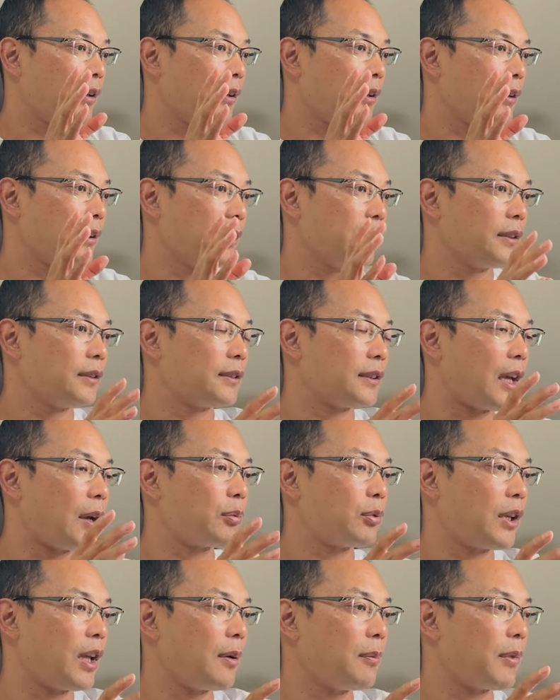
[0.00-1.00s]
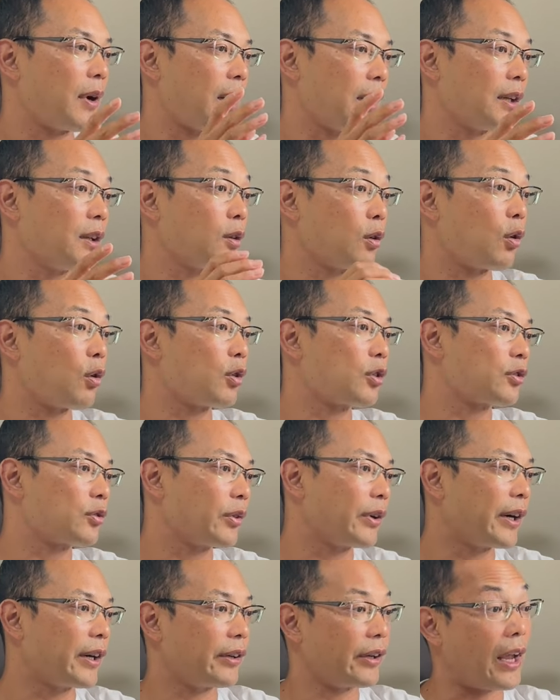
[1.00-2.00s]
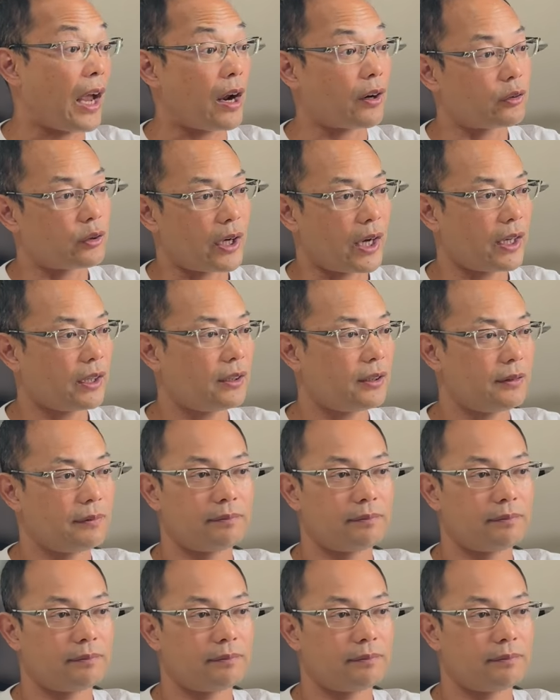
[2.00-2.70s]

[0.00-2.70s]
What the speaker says: in September in Australia, right?